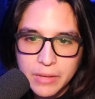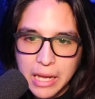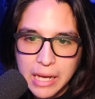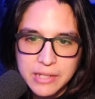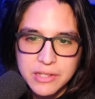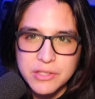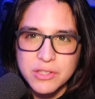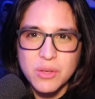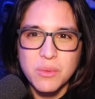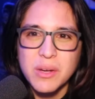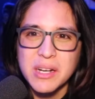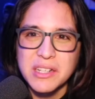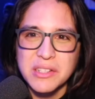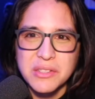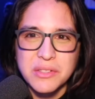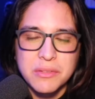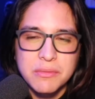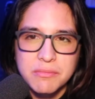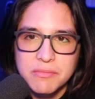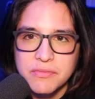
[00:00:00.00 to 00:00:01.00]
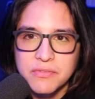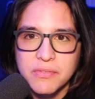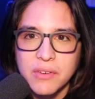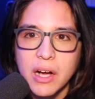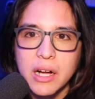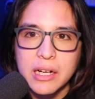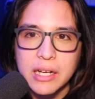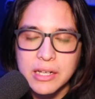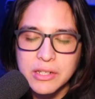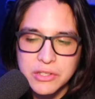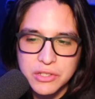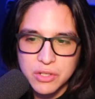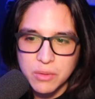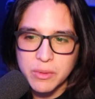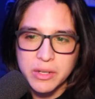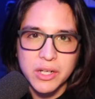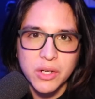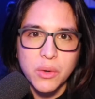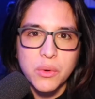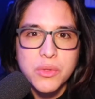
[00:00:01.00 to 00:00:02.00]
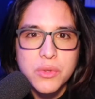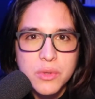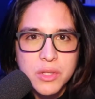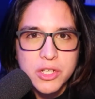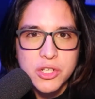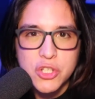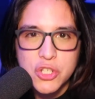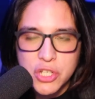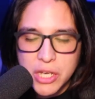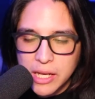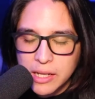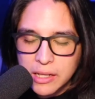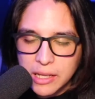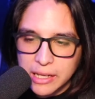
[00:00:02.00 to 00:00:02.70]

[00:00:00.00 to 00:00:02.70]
I just don't want to fuck. I just don't want to go through this shit.